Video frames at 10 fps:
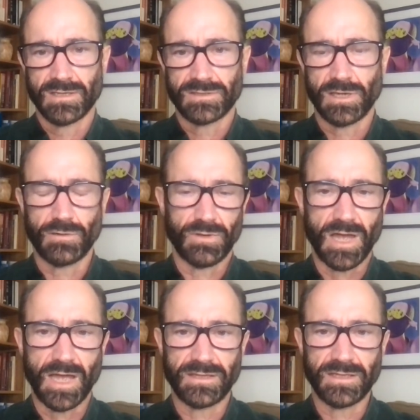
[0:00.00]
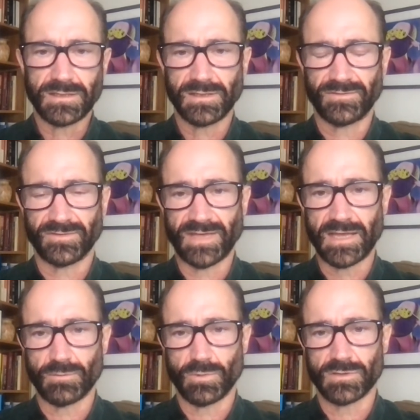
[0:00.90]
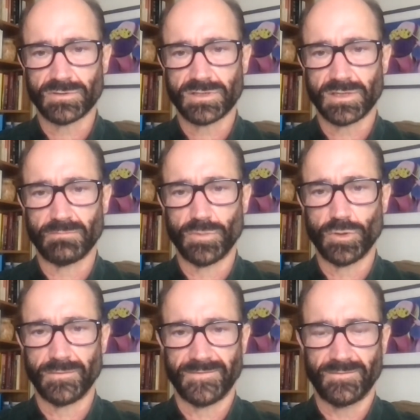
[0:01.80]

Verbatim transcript: So I think this is how the world's going to move.